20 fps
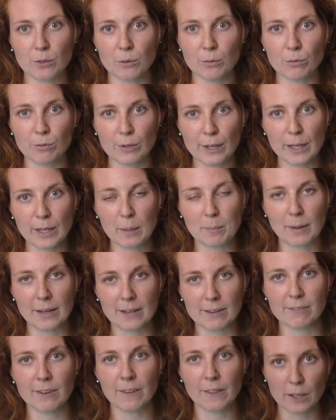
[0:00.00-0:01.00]
to really
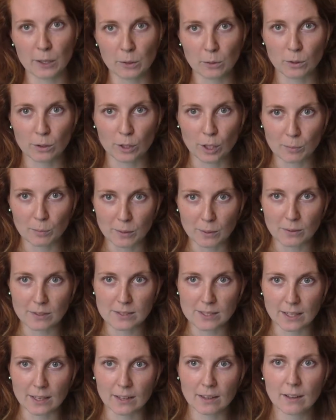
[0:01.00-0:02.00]
benefit the local
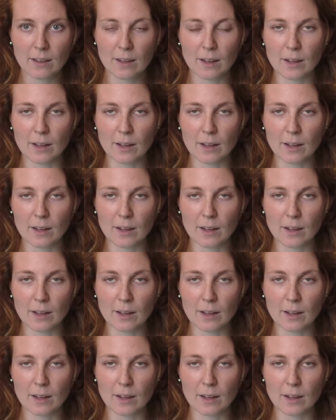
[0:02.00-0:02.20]
community.